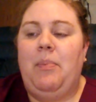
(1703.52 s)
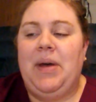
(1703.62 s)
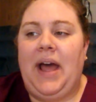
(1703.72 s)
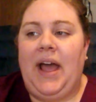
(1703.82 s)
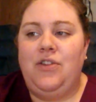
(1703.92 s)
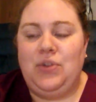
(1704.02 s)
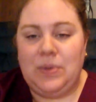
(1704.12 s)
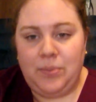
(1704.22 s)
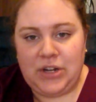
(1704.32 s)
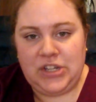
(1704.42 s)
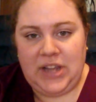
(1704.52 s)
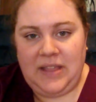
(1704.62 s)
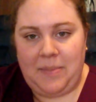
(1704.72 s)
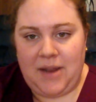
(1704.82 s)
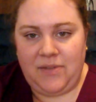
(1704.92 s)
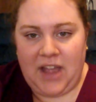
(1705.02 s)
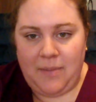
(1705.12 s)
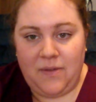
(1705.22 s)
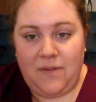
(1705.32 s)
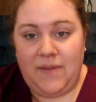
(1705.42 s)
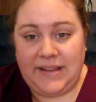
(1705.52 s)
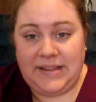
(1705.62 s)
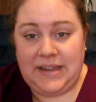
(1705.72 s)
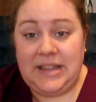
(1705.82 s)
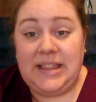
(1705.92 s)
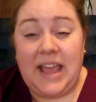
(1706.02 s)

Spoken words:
but I do appreciate the amount of time you've invested.